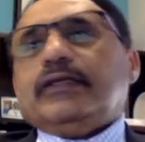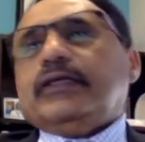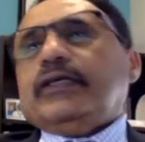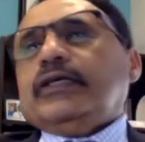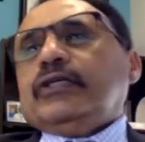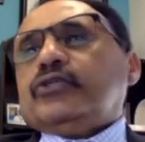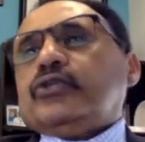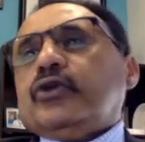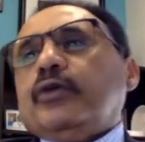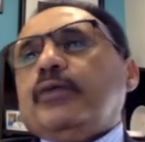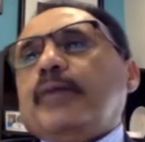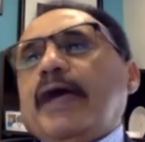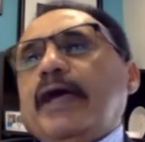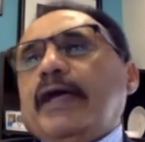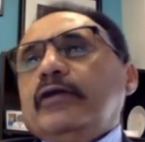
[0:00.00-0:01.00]
So
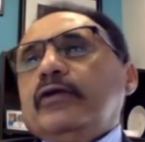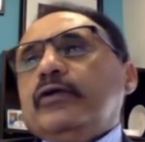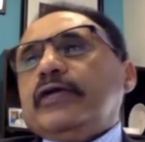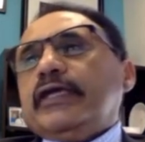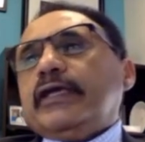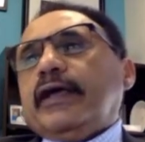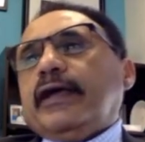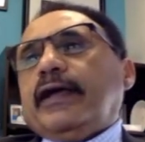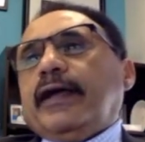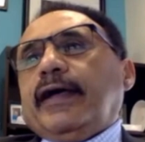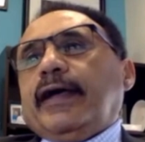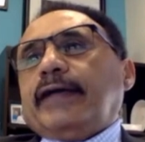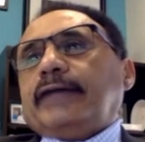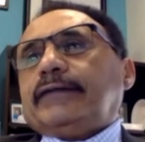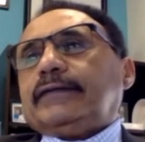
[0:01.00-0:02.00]
by looking
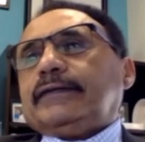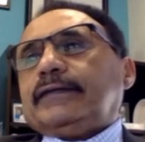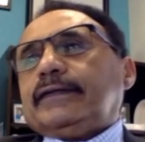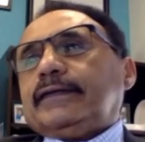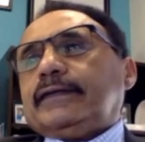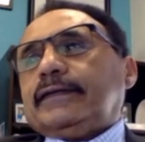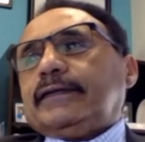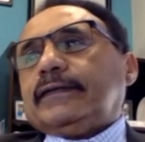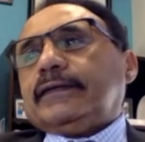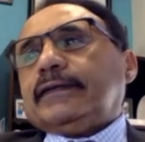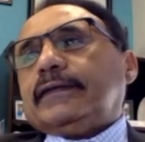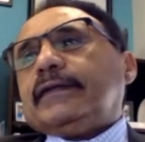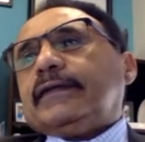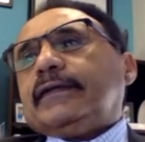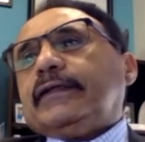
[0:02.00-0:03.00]
at
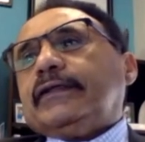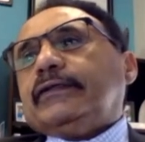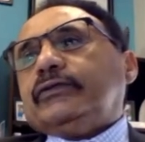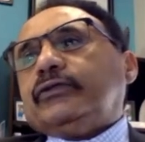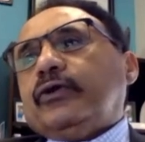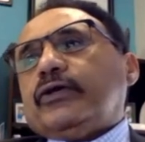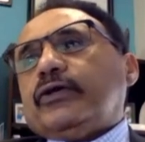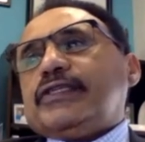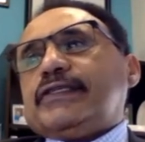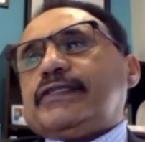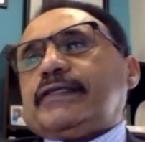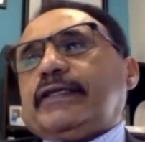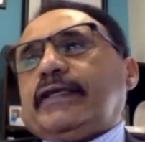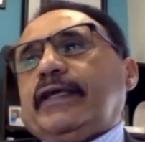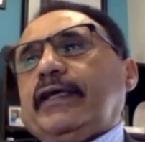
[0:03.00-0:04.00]
those
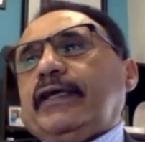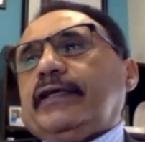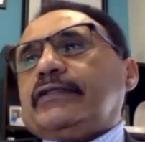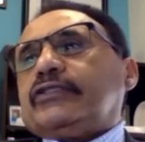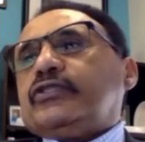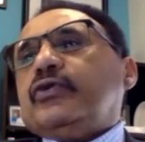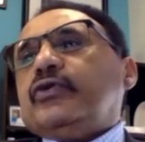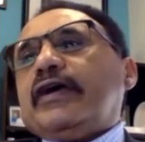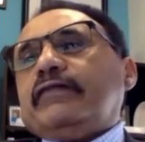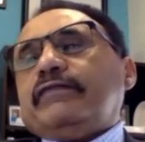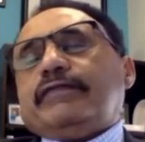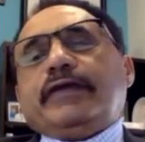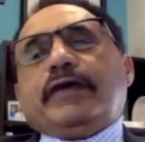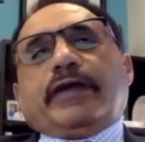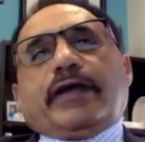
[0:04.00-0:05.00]
skills, you can
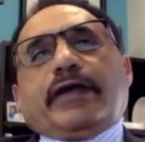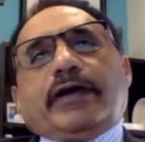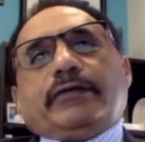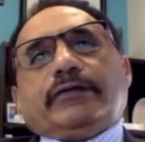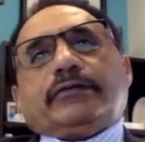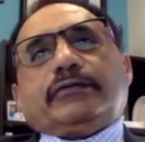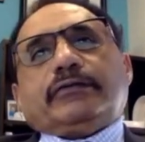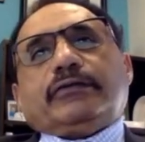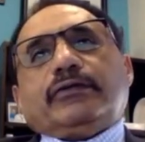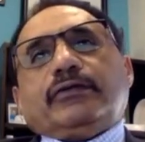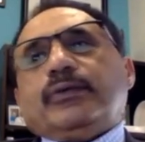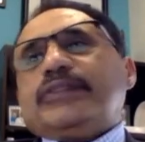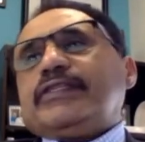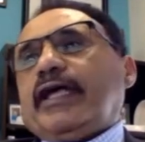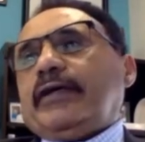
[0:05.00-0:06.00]
figure out
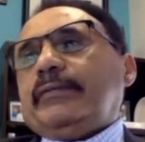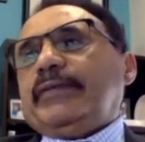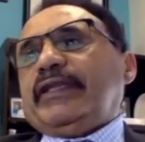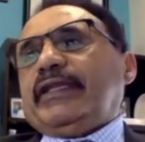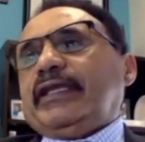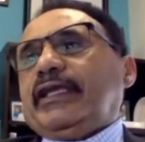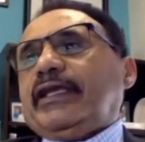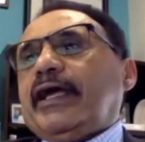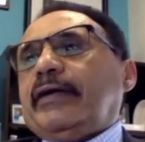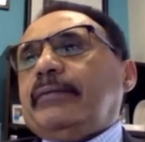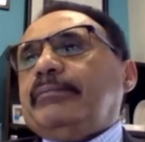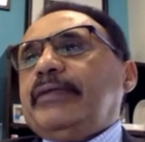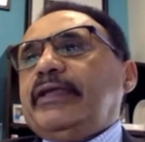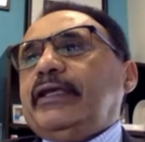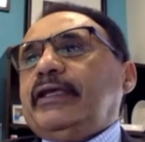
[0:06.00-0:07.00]
what's happening. It can
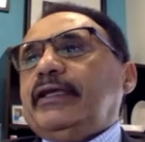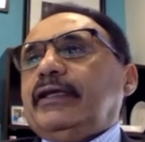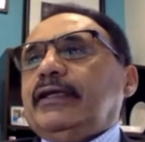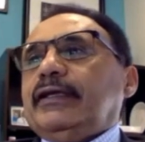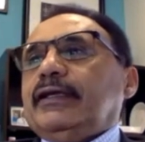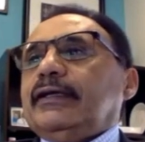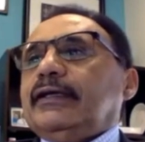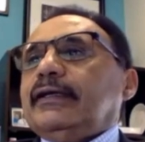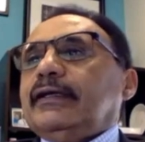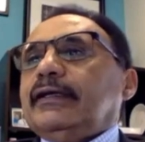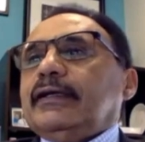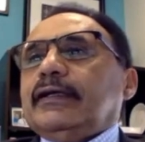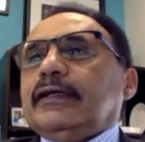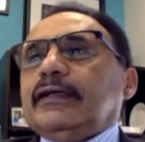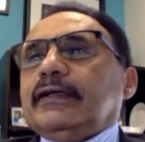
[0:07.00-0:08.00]
be
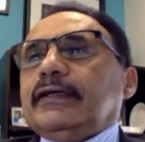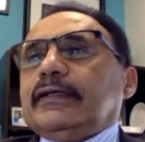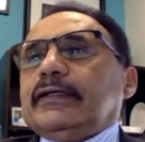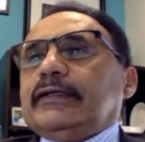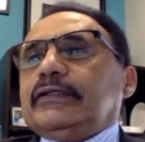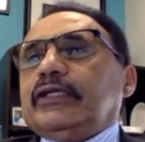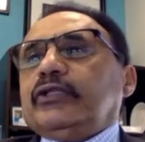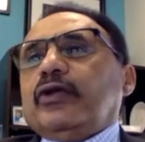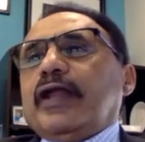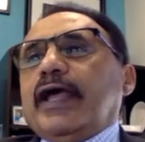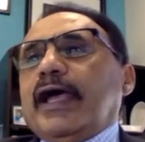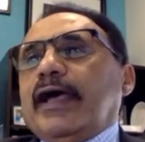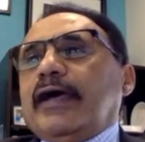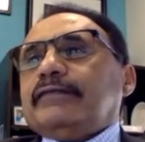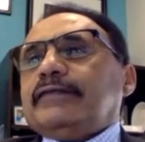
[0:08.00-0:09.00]
they don't
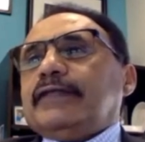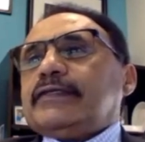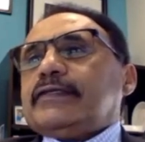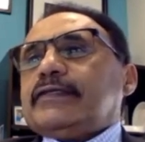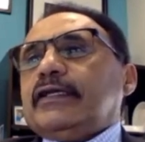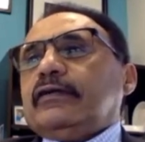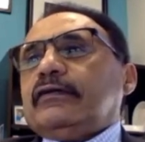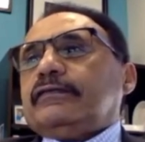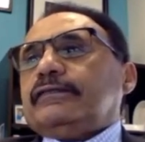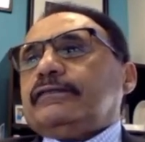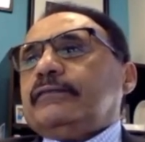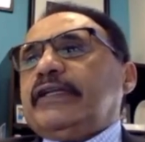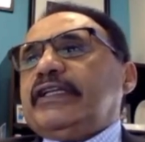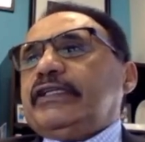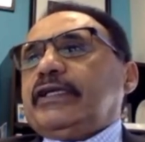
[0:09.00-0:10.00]
have the skill of
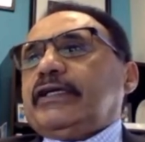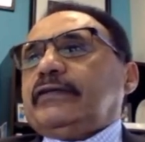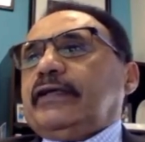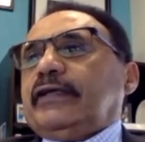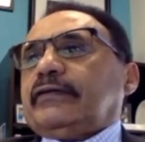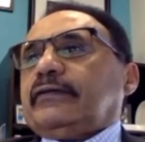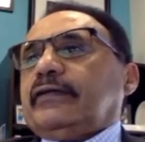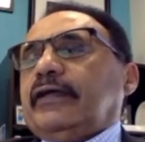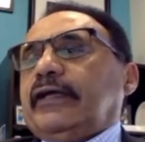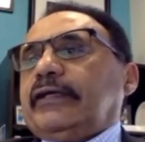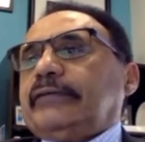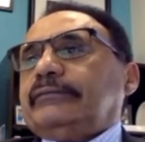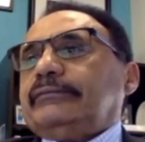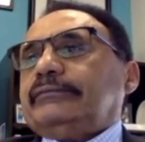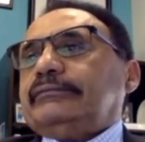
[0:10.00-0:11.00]
managing their time.
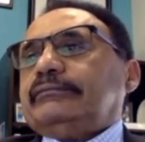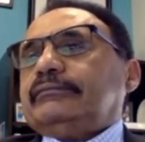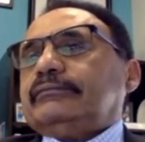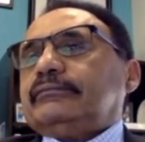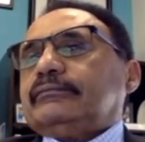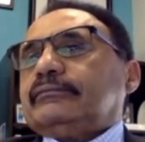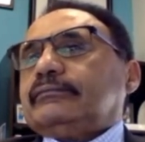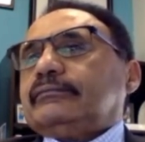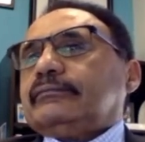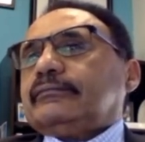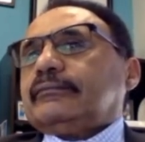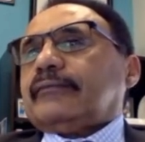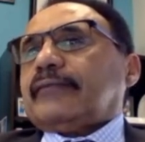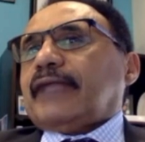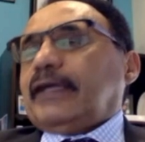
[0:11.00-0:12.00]

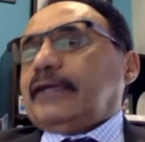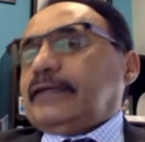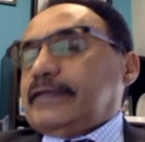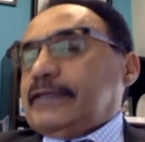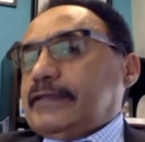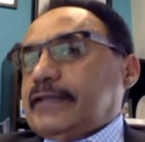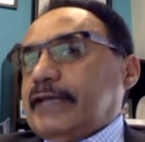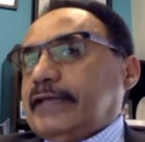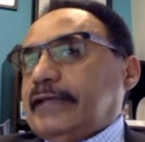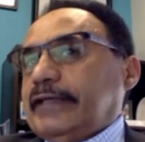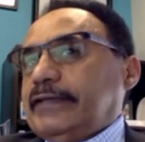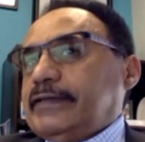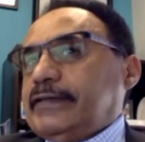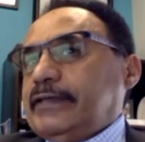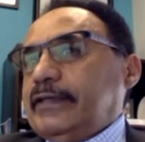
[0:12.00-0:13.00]
And the thing that I
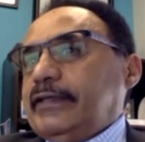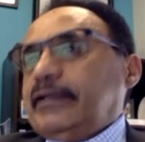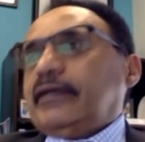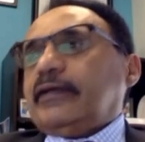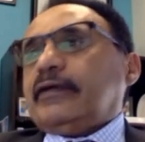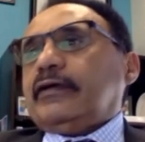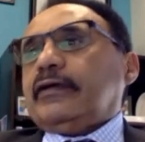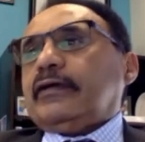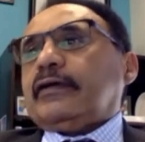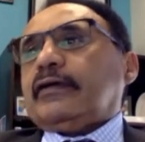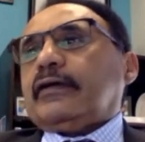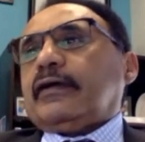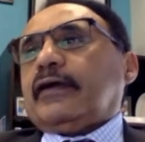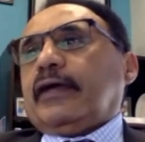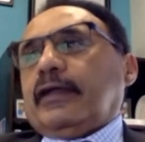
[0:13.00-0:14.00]
see
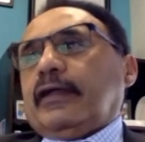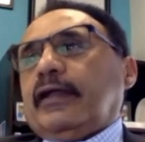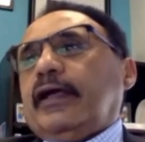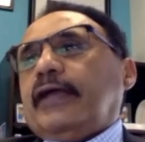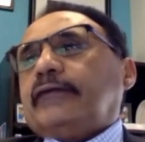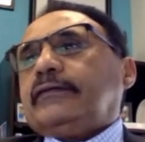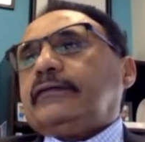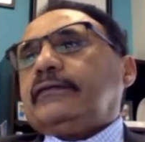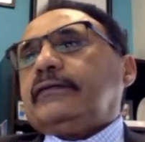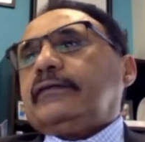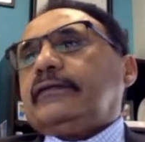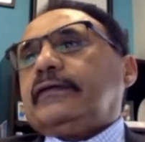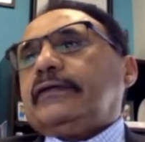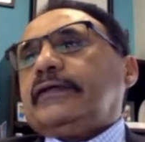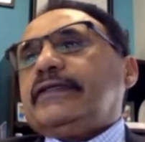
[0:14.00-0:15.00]
a lot
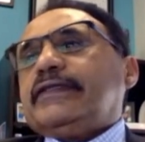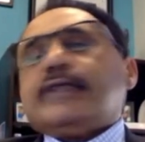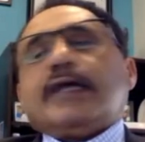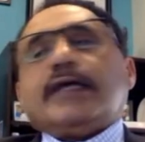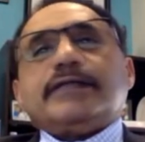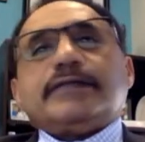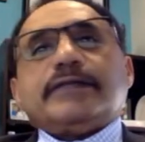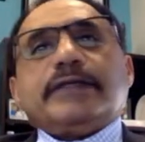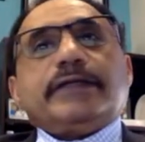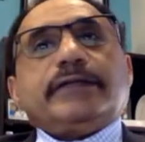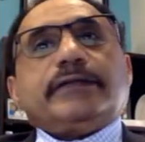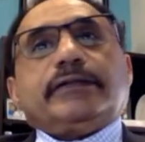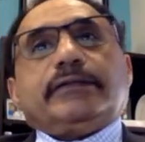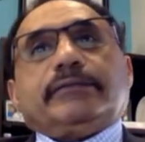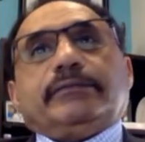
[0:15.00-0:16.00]
is the anxiety.